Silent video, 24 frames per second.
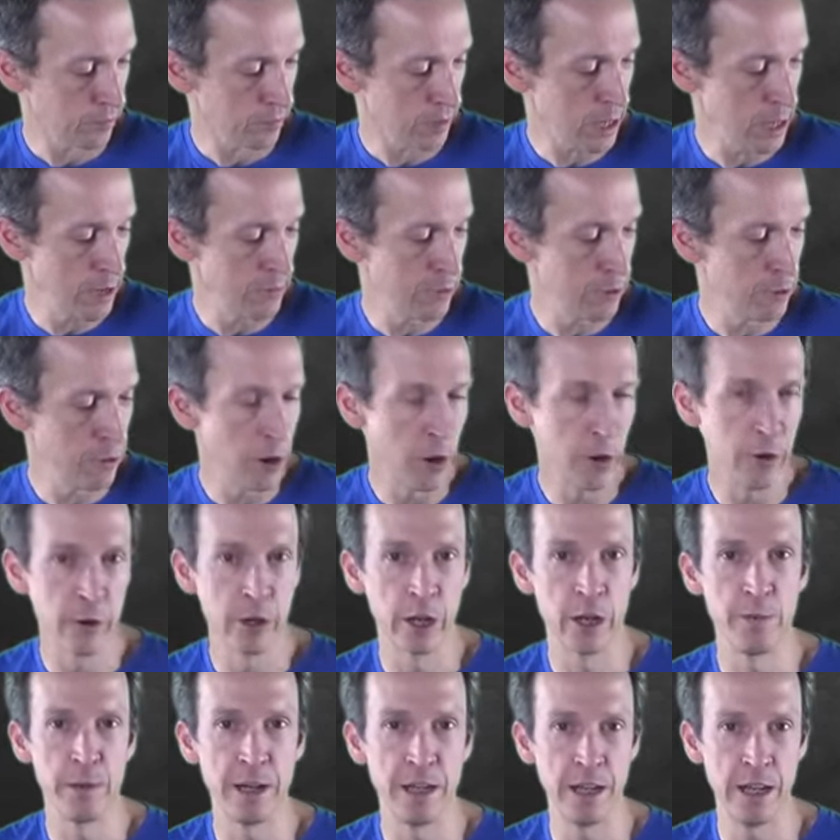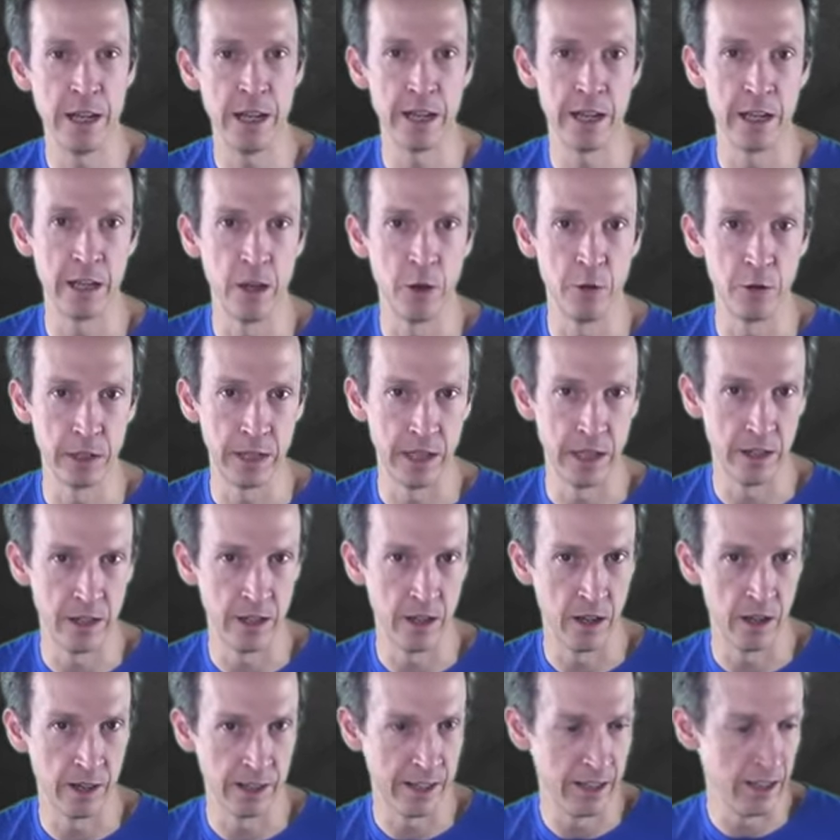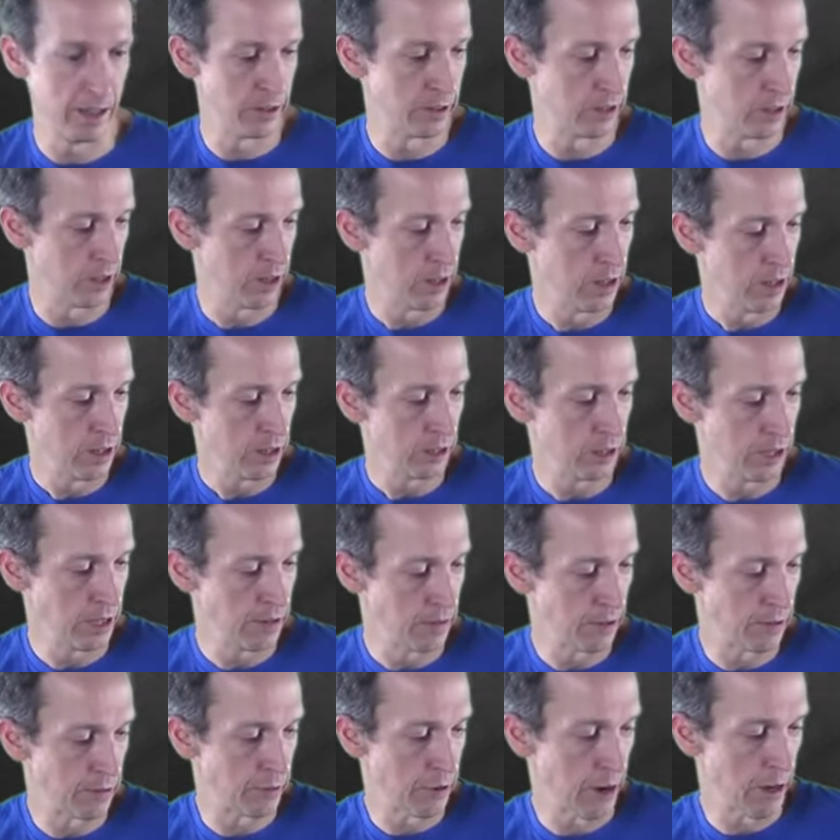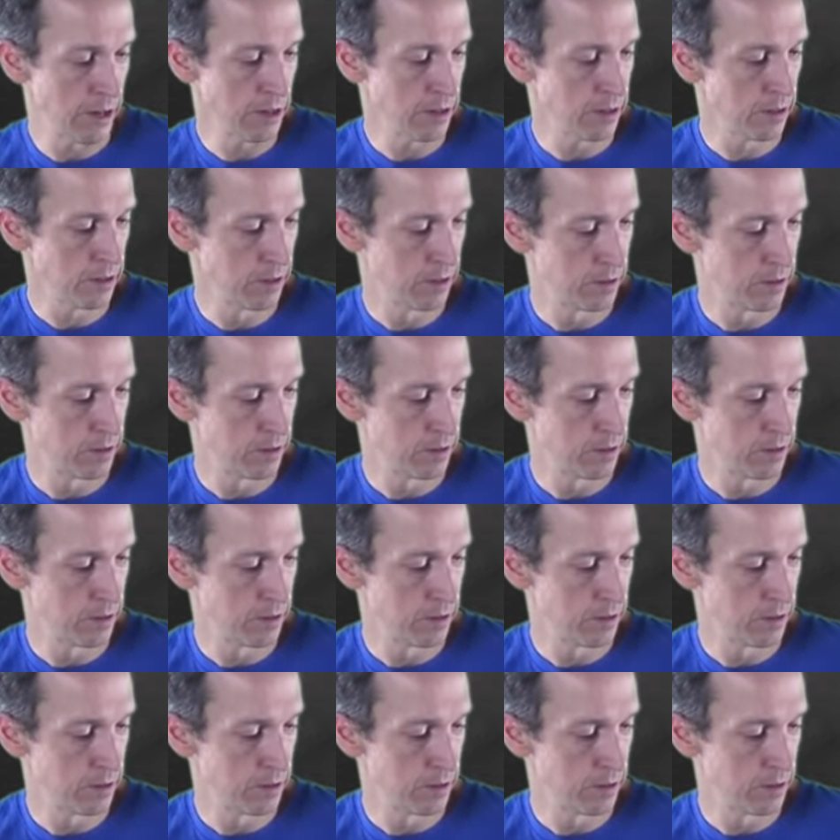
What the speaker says: if you know you're going to be needing a note again to leave it fretted.